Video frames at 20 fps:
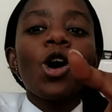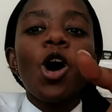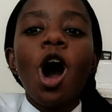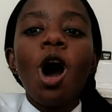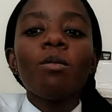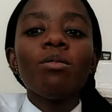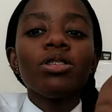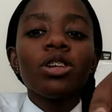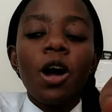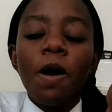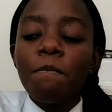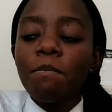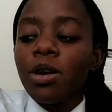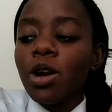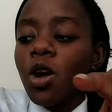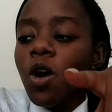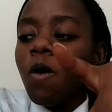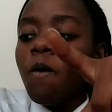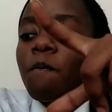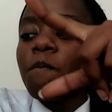Comment down
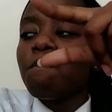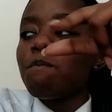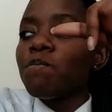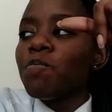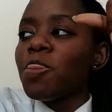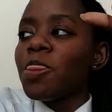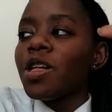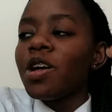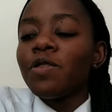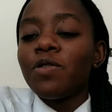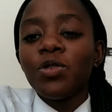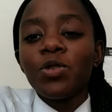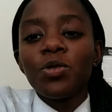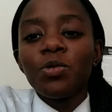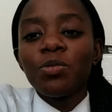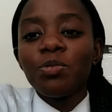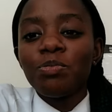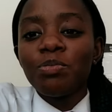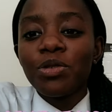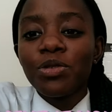below if
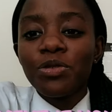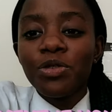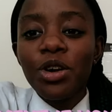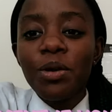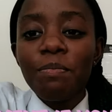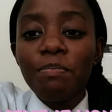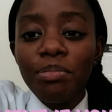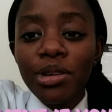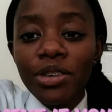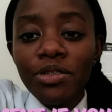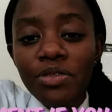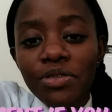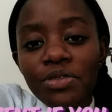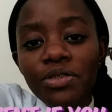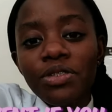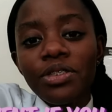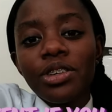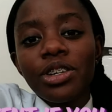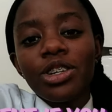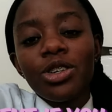you prefer beef
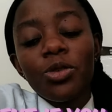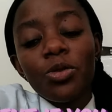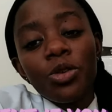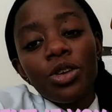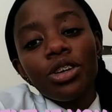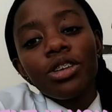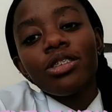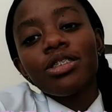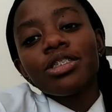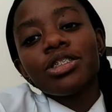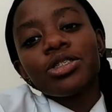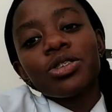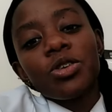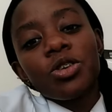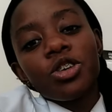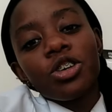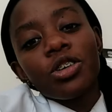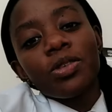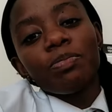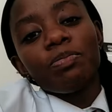noodles
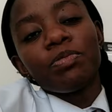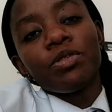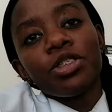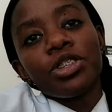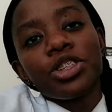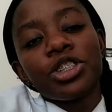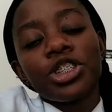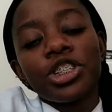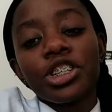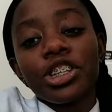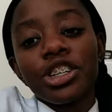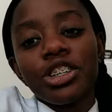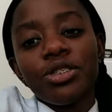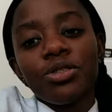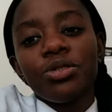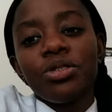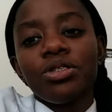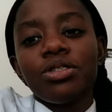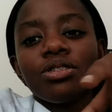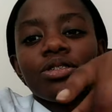or
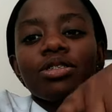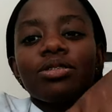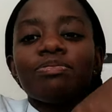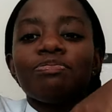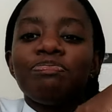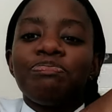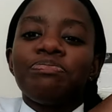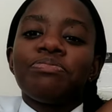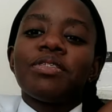chicken noodles.